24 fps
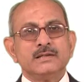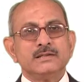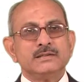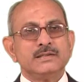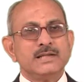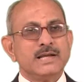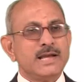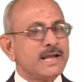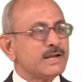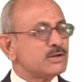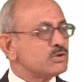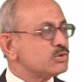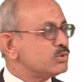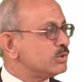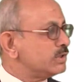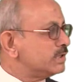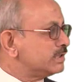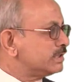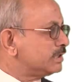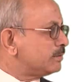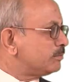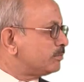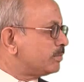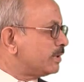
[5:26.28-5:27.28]
the actual
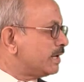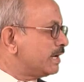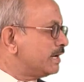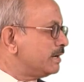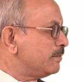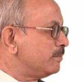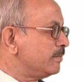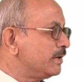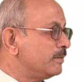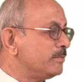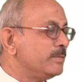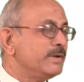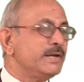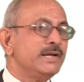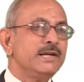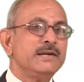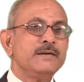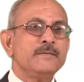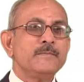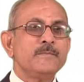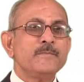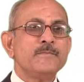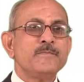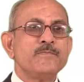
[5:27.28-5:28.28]
supply may
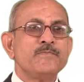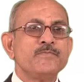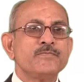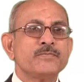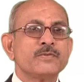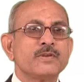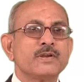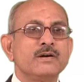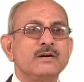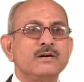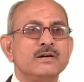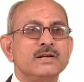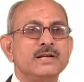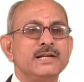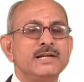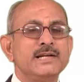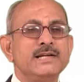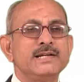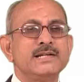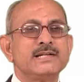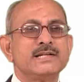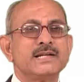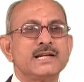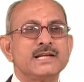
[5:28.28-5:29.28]
be on an
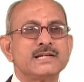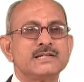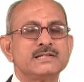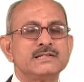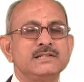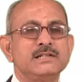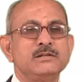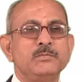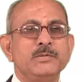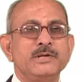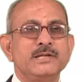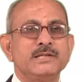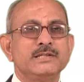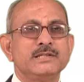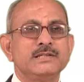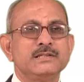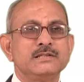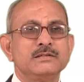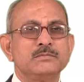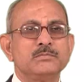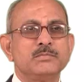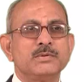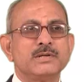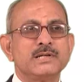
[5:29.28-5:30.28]
international
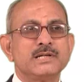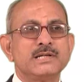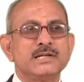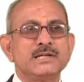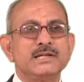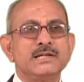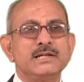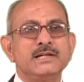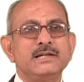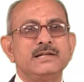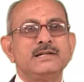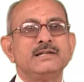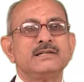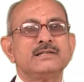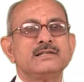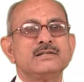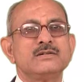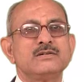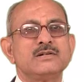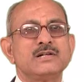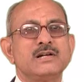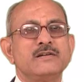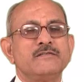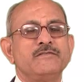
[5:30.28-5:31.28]
basis, but it does
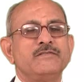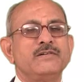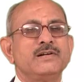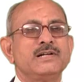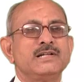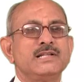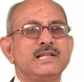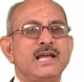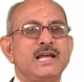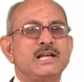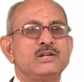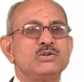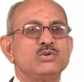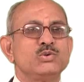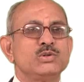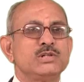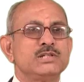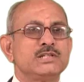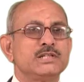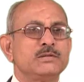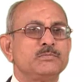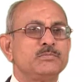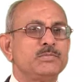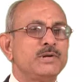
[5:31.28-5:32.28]
not affect the actual
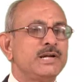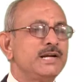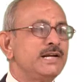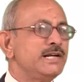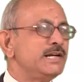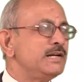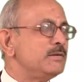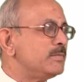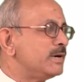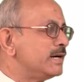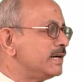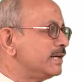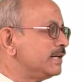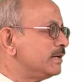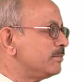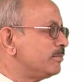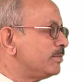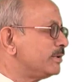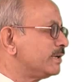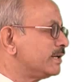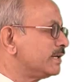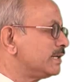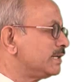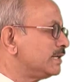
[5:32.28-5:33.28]
supply and demand in a
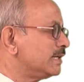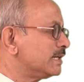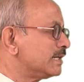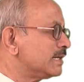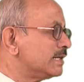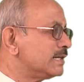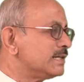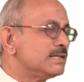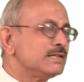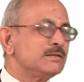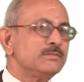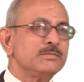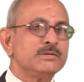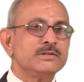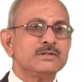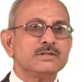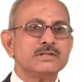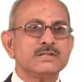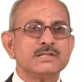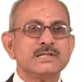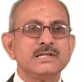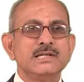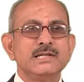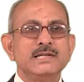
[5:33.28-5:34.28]
particular country,
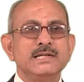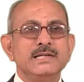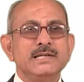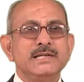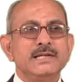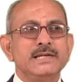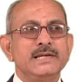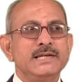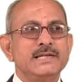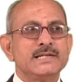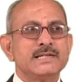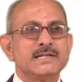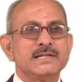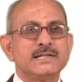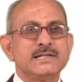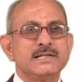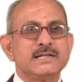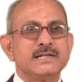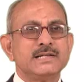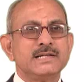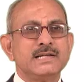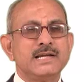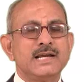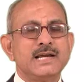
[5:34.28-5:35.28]
because each
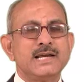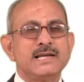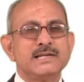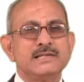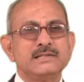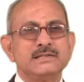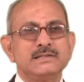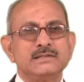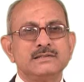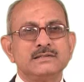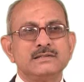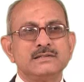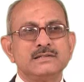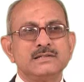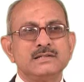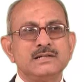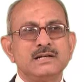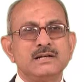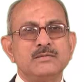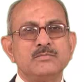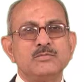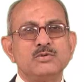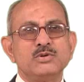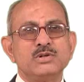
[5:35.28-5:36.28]
country has
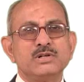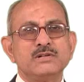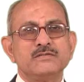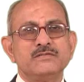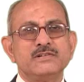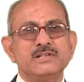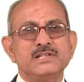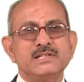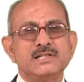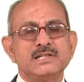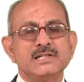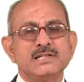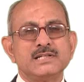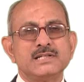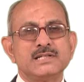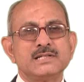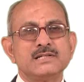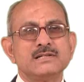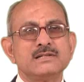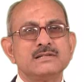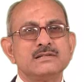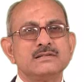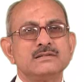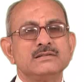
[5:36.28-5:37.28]
certain amount of
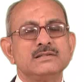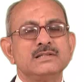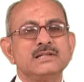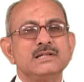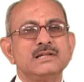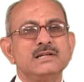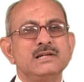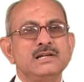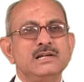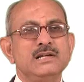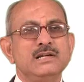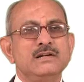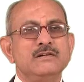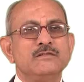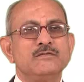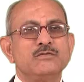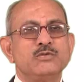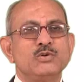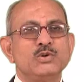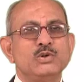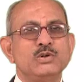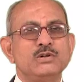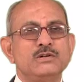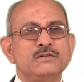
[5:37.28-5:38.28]
restrictions on the
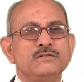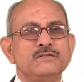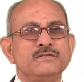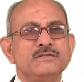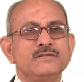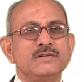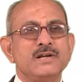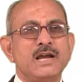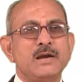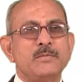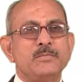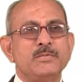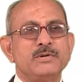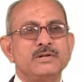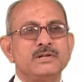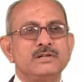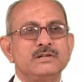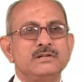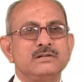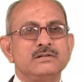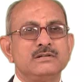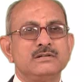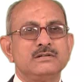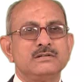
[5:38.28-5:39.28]
flow of
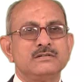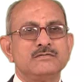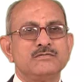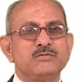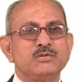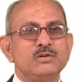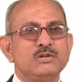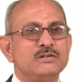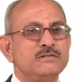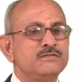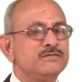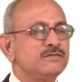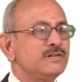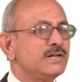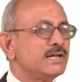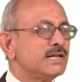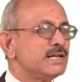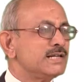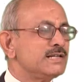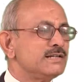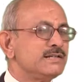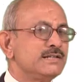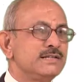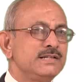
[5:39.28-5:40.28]
capital or flow of
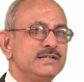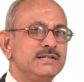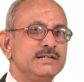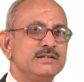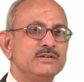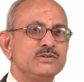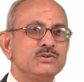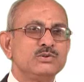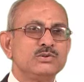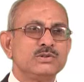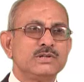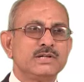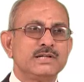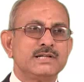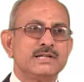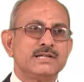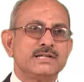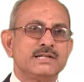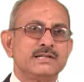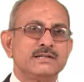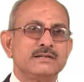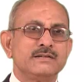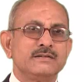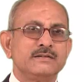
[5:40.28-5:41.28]
currency into
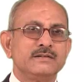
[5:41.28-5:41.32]
country.